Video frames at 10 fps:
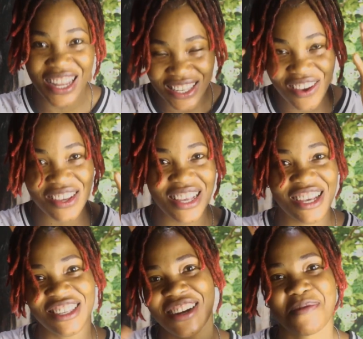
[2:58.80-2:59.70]
That's because I
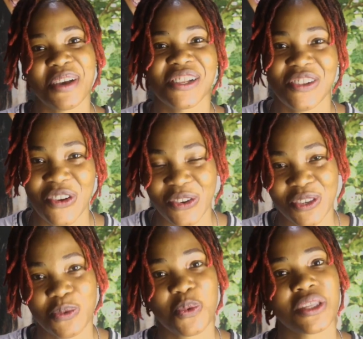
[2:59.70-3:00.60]
started my
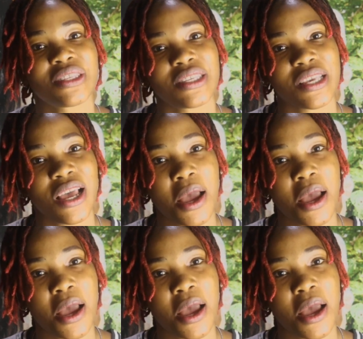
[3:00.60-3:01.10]
locks with